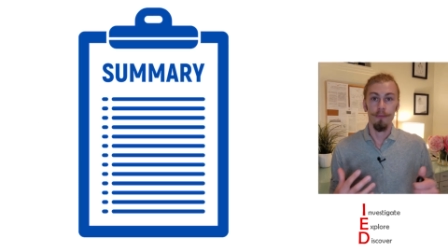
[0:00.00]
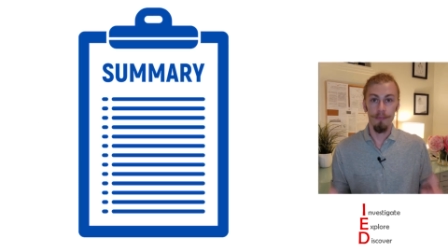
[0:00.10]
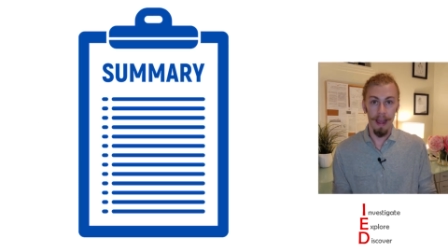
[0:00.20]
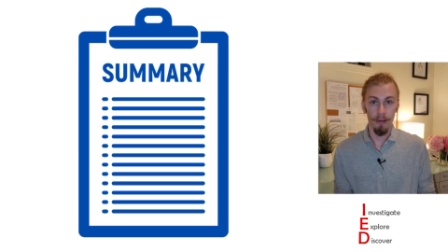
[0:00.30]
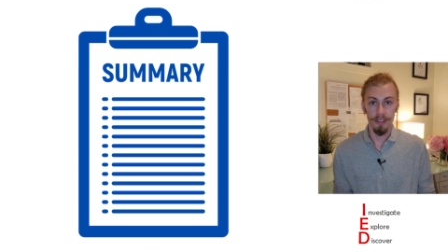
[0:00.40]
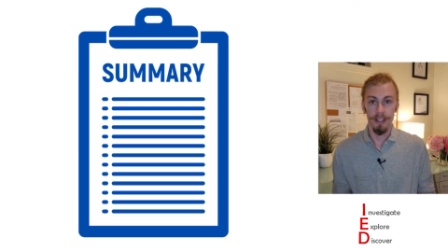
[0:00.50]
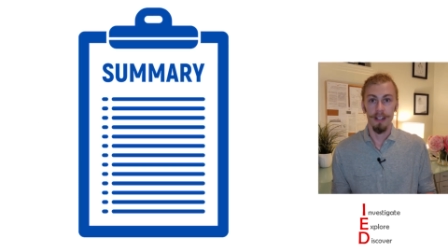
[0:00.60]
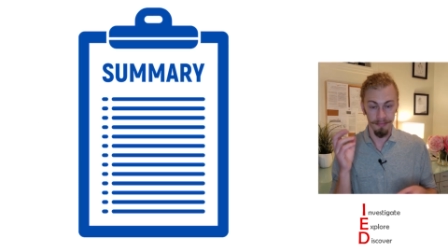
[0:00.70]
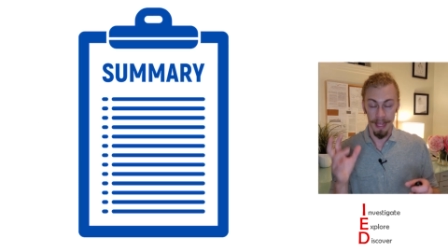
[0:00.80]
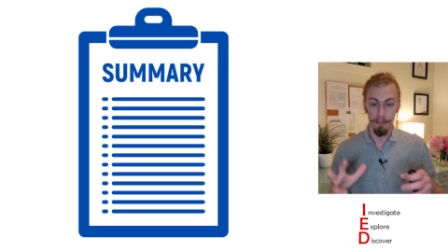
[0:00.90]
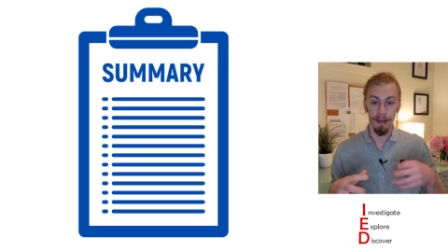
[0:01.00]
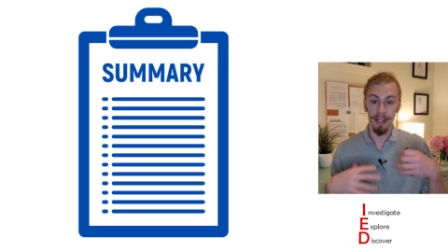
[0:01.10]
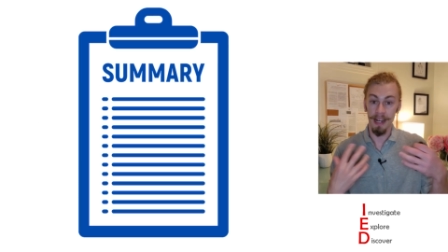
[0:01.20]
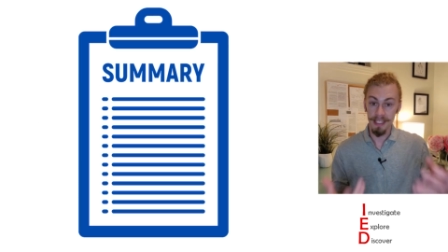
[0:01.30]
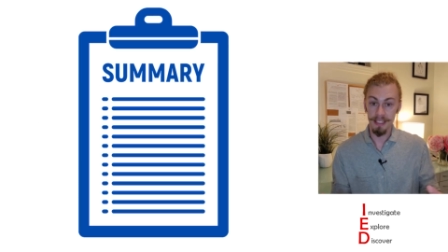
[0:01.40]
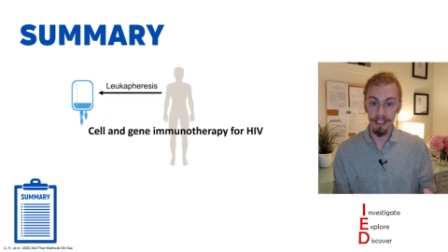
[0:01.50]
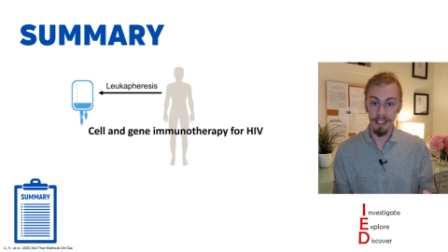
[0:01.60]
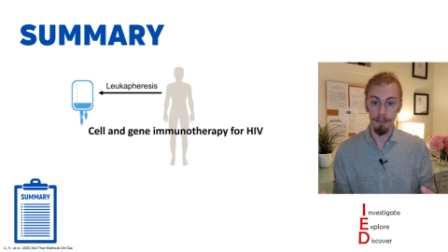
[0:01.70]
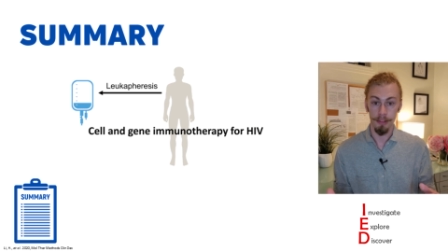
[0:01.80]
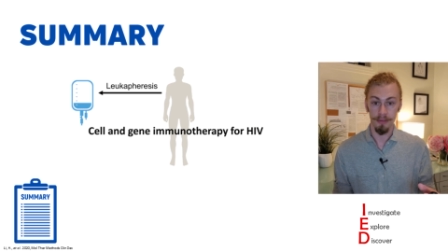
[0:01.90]
found that by
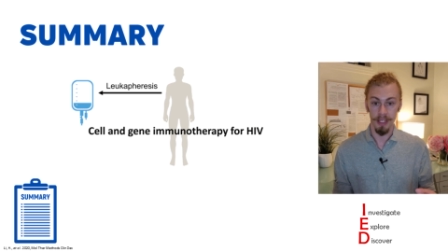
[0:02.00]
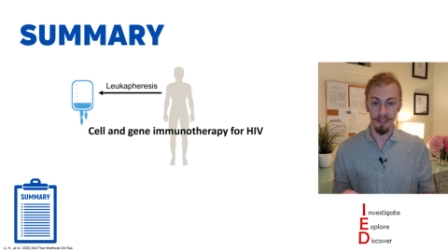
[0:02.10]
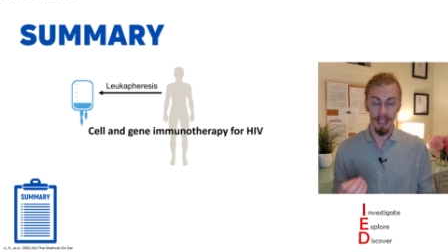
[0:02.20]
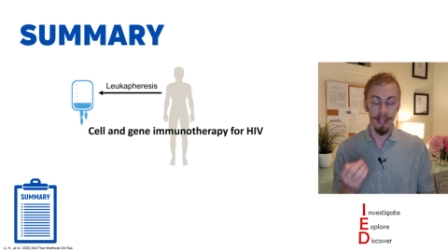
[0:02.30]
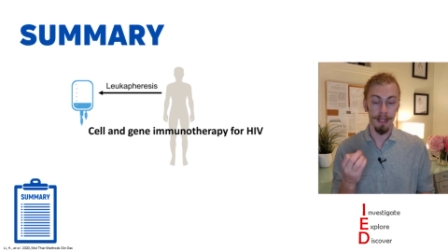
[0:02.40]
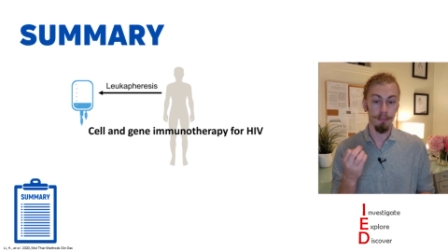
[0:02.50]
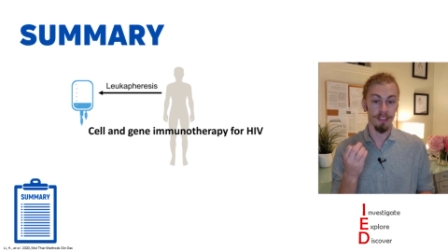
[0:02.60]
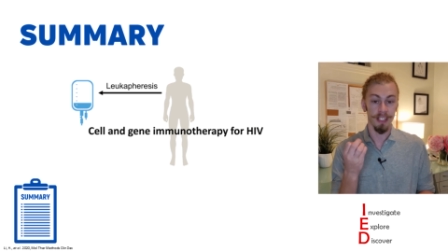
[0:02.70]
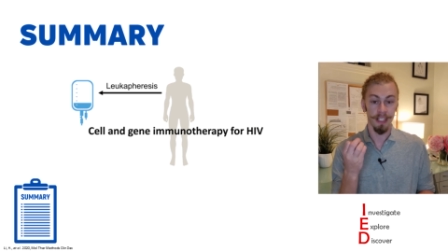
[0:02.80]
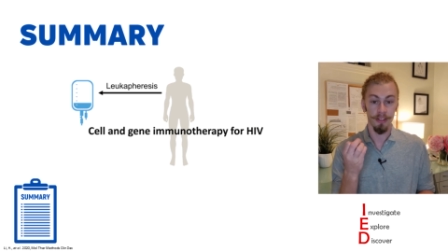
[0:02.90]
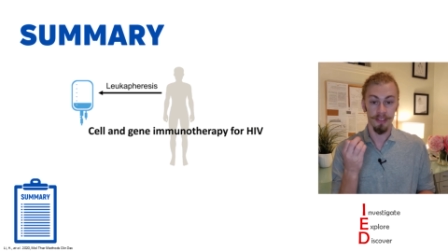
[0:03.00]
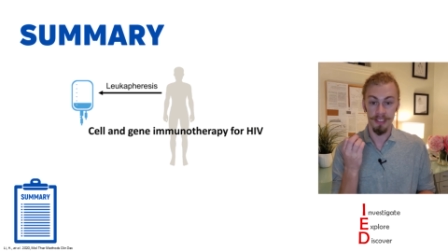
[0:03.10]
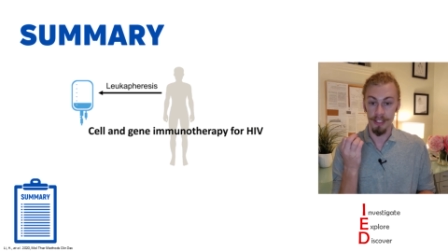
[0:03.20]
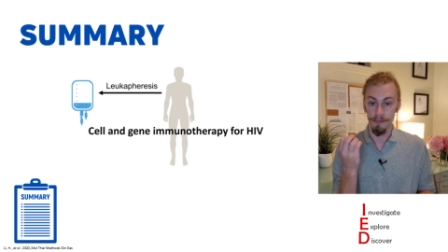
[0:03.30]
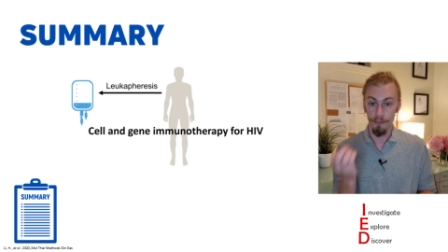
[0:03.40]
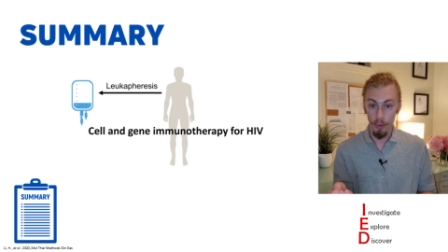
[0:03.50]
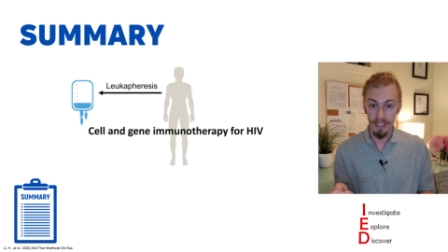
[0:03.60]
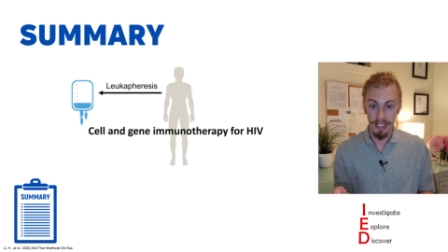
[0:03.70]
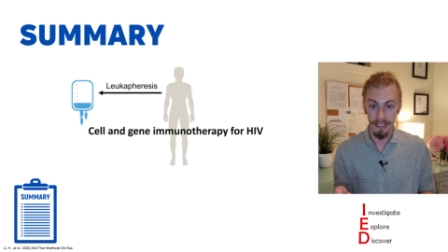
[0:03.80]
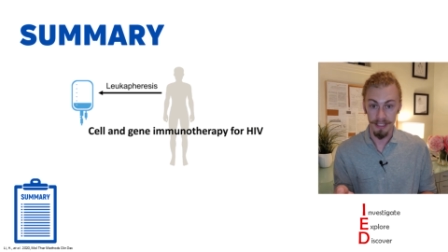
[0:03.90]
isolating immune cells, and in particular CD4
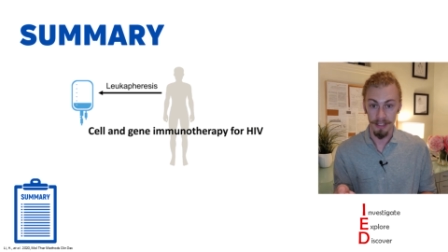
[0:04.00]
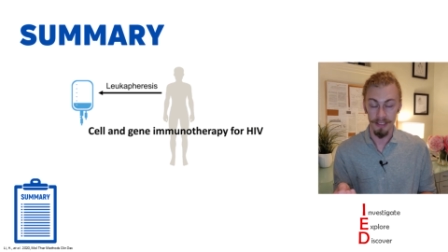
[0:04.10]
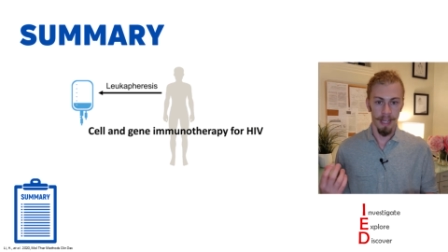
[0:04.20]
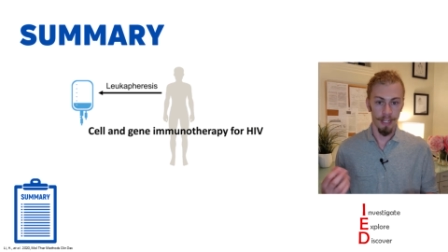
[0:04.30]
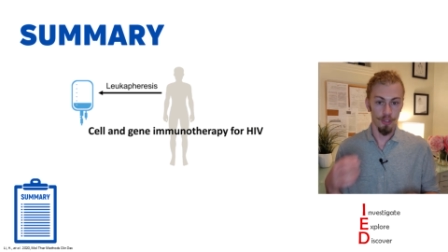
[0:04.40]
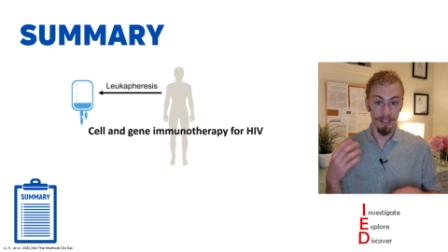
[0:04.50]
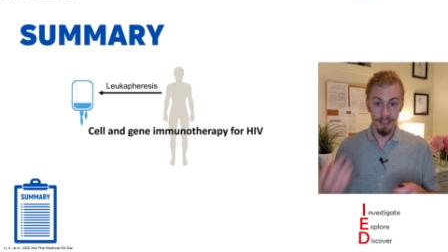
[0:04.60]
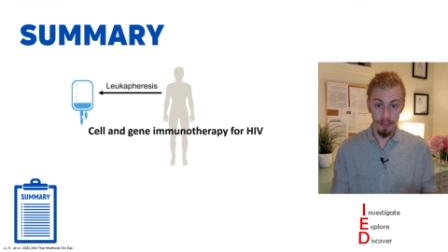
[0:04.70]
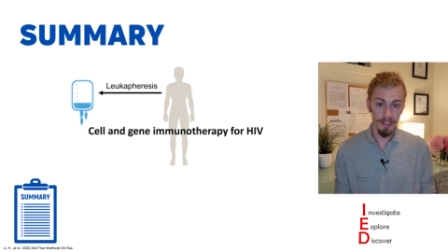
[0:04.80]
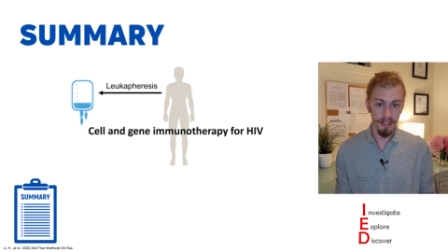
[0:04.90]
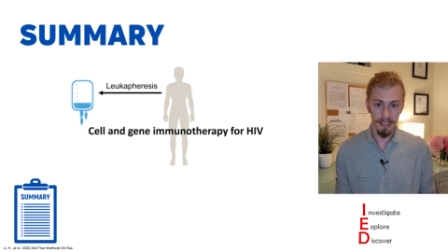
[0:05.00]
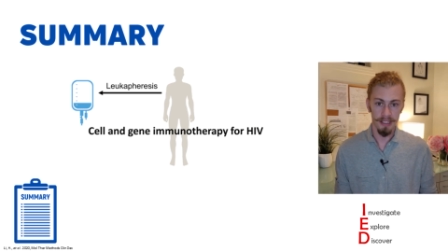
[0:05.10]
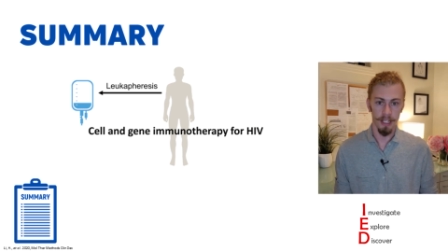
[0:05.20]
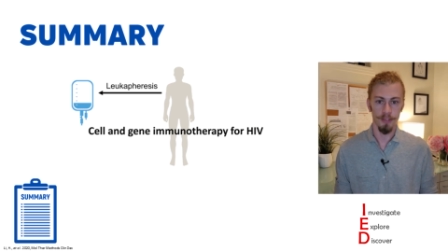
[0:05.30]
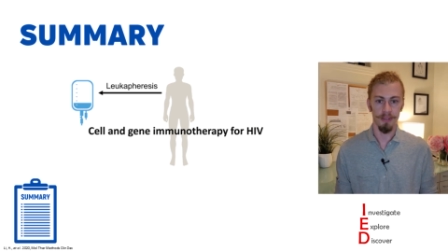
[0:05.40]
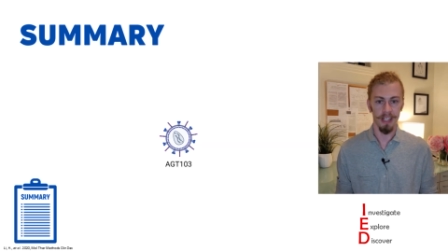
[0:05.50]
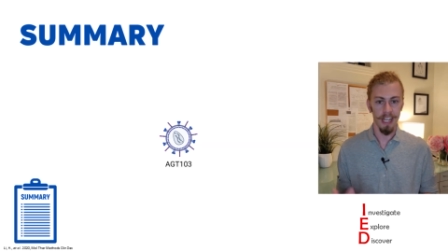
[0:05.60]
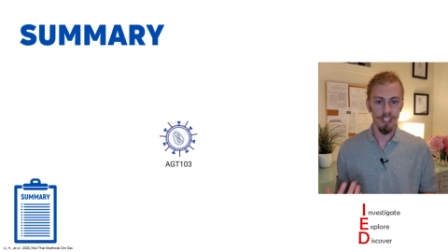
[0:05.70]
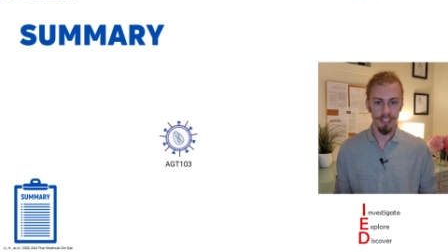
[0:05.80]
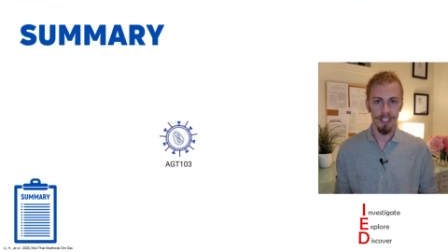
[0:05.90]
T cells, and transducing these cells with
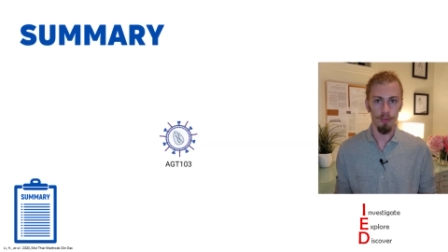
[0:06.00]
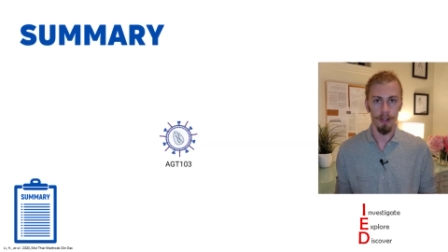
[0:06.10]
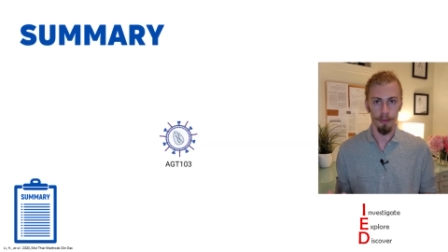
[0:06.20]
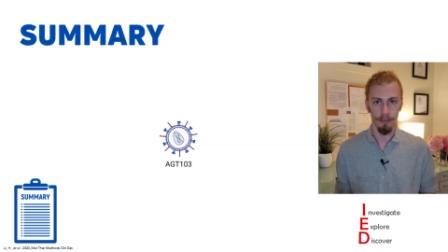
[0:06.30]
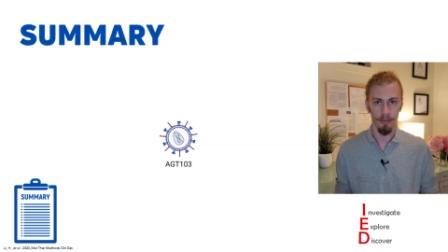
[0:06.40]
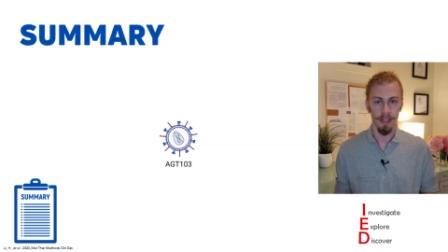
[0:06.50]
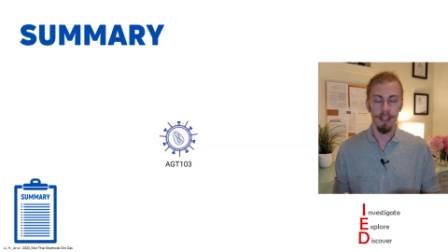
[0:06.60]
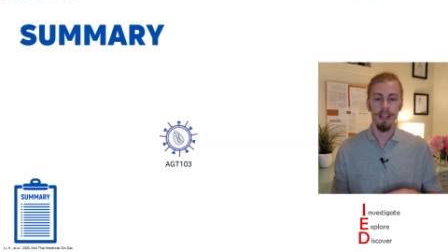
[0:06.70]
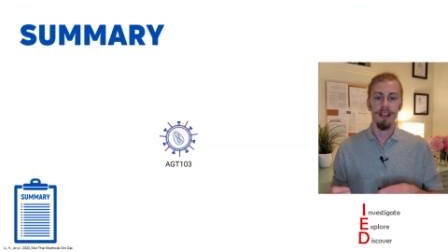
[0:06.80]
AGT103,